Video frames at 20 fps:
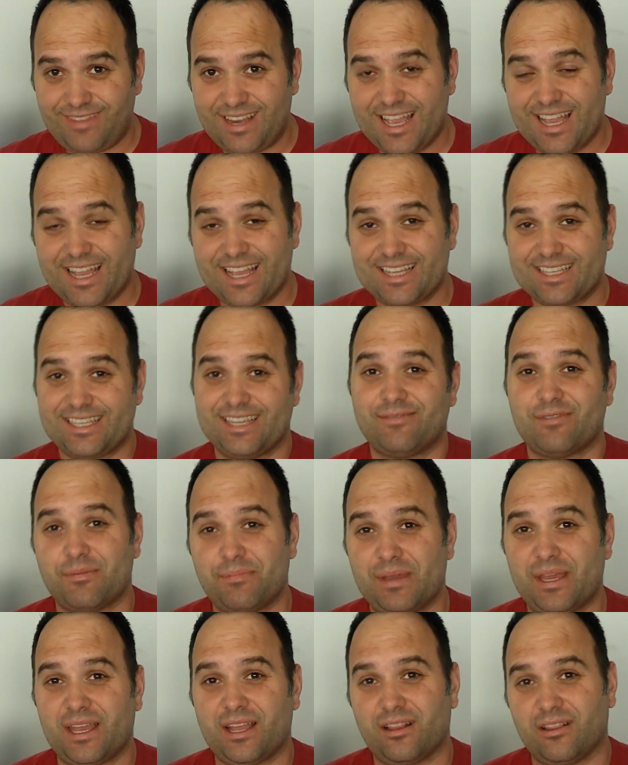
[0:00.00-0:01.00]
I guess I'm a
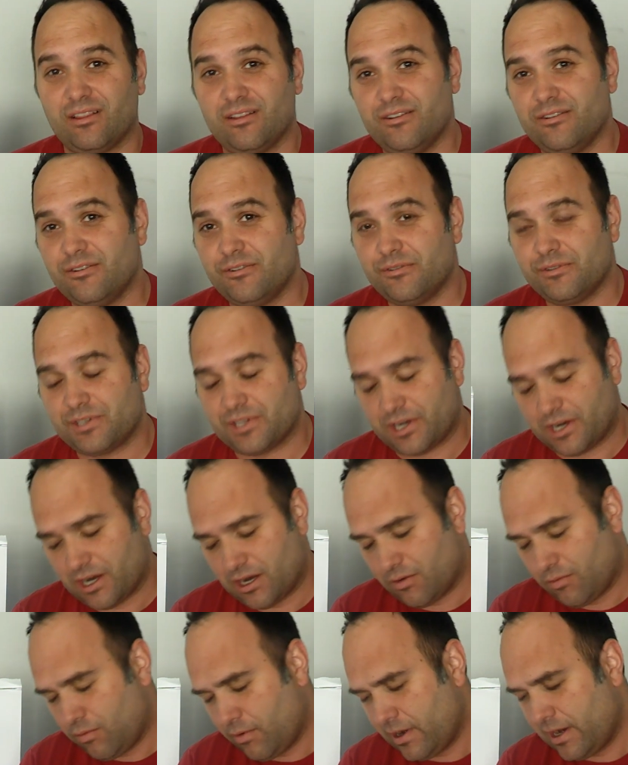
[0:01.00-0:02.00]
big
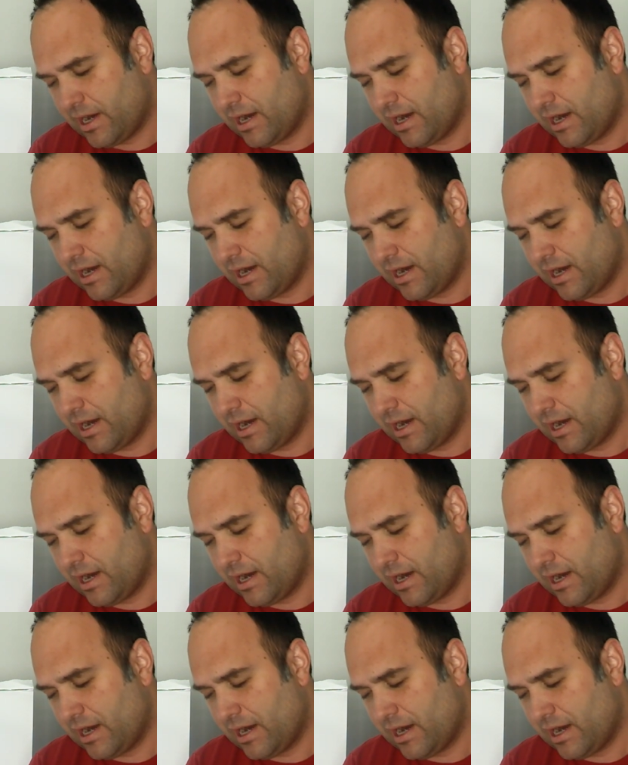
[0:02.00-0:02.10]
loser.